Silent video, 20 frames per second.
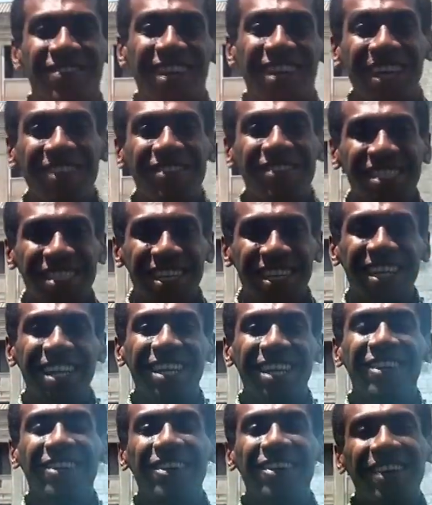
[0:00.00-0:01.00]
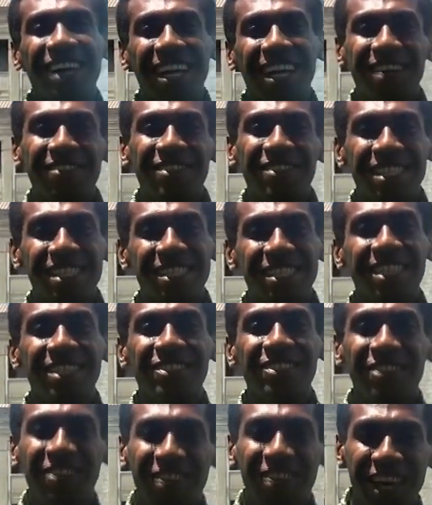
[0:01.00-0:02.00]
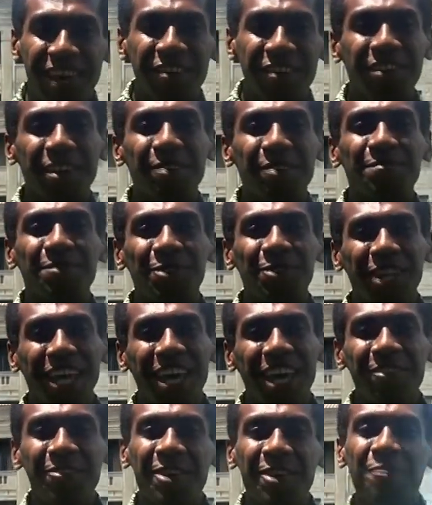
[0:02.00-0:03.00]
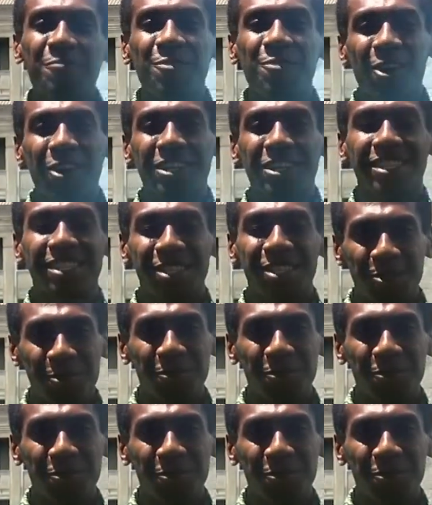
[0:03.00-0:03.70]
My name is Enrico. I love listening to Today FM. Today FM rocks in